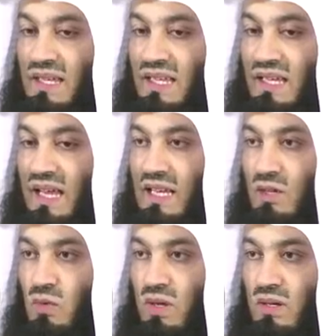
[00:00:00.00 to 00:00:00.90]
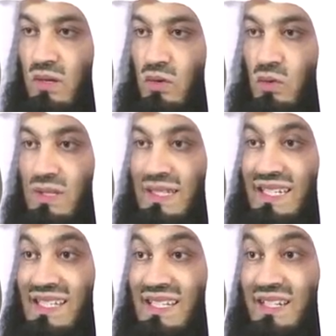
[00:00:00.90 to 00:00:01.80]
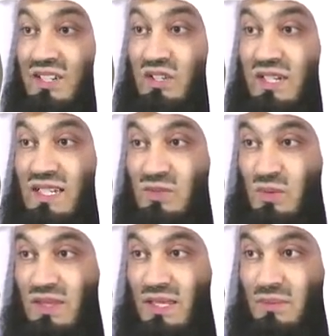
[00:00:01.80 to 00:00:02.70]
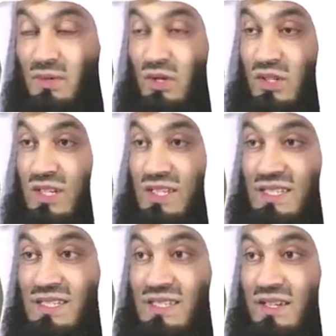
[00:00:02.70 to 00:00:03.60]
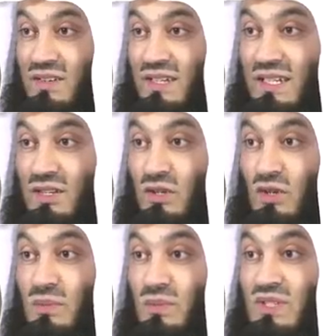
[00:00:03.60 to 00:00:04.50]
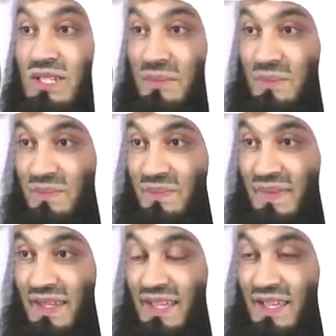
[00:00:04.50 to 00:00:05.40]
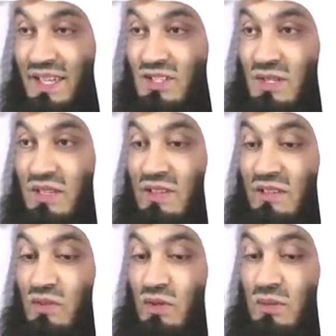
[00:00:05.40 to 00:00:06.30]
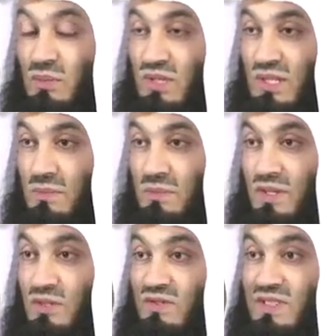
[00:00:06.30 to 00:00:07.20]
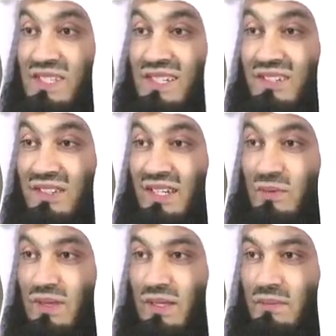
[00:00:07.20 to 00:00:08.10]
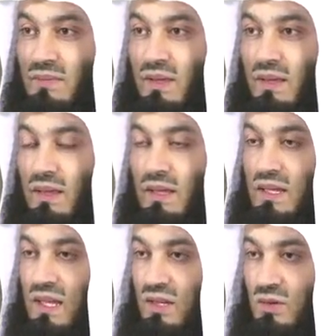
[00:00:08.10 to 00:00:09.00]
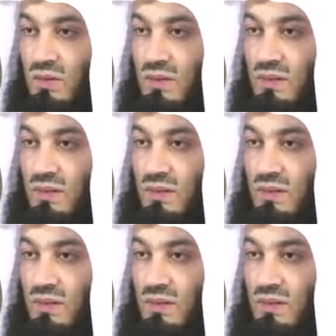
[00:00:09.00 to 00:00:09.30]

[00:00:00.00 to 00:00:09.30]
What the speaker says: picking anyone who disagrees with them, not necessarily not Muslim. So even if you're a Muslim but you've disagreed with them, they kill you.